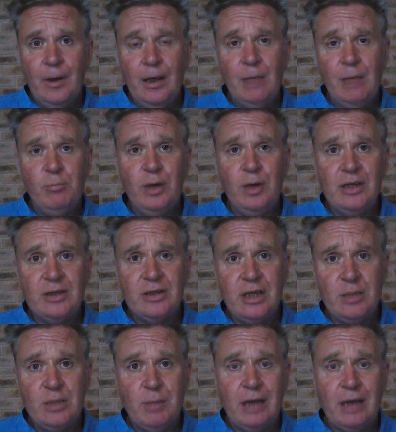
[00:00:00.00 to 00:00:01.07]
it brings
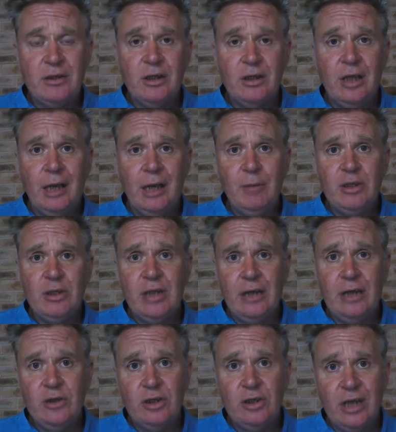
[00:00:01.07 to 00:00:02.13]
things back to the climate
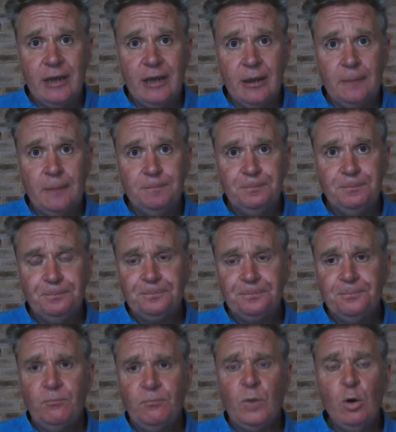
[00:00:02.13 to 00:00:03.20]
change agenda.
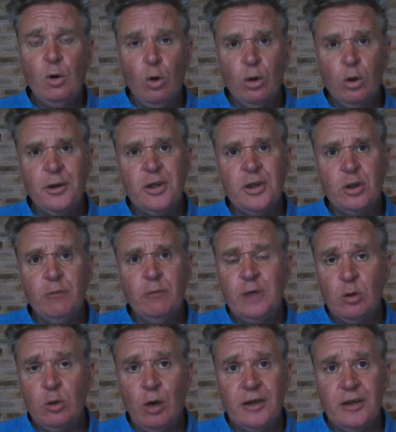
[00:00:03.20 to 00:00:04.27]
All of this stuff
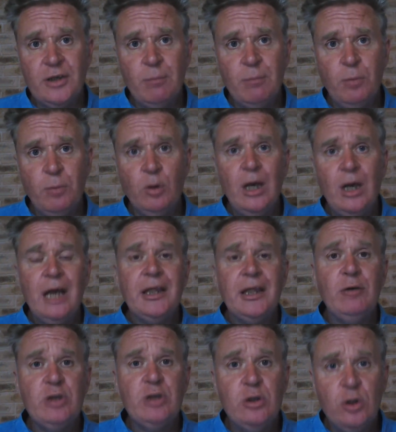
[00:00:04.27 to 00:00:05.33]
is quite simple.
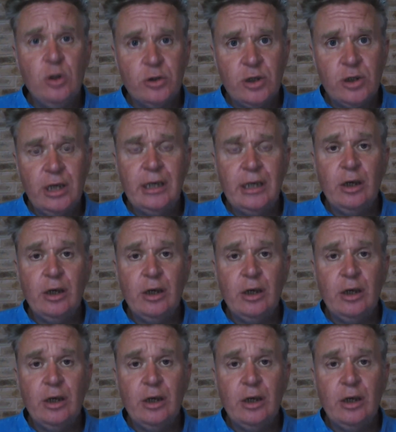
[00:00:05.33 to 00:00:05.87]
There is nothing